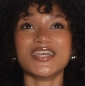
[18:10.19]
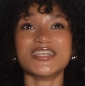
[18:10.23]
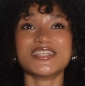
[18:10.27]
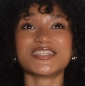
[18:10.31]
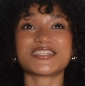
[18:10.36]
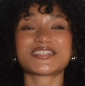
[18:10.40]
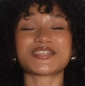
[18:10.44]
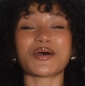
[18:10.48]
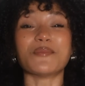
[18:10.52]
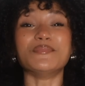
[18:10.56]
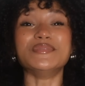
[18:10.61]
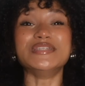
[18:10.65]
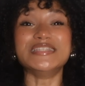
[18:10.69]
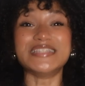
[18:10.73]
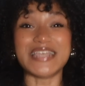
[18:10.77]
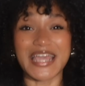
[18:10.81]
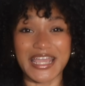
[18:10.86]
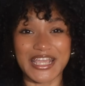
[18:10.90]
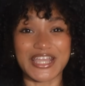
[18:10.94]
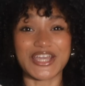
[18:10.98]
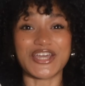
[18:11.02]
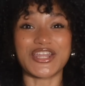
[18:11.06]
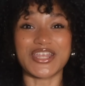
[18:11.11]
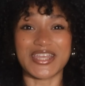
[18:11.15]
some
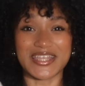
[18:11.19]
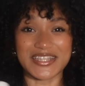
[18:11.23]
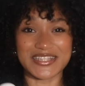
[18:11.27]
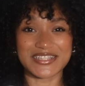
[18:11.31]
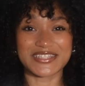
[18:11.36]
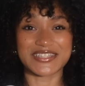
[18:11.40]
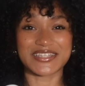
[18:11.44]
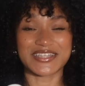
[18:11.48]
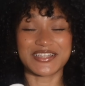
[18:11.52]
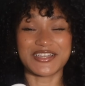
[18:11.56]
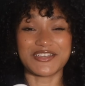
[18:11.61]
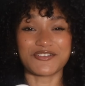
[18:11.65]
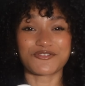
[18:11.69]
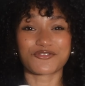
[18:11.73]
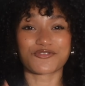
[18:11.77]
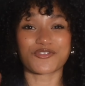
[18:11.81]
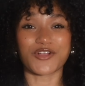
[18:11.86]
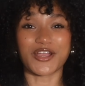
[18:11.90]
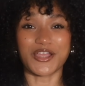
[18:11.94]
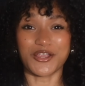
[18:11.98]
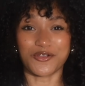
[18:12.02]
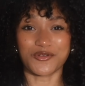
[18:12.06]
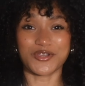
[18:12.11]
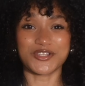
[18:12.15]
decadent
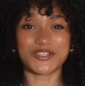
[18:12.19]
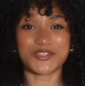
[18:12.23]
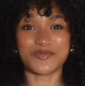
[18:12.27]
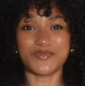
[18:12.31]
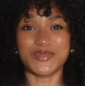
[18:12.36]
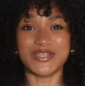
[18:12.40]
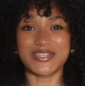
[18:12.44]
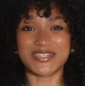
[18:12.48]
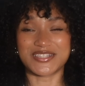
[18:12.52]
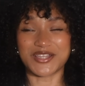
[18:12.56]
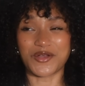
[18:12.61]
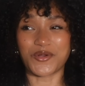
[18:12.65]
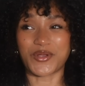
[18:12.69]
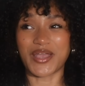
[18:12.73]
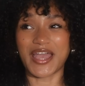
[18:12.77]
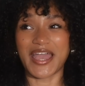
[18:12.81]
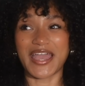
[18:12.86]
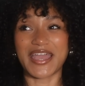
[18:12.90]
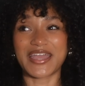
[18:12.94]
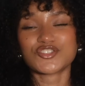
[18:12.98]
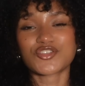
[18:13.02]
fragrance mist, okay?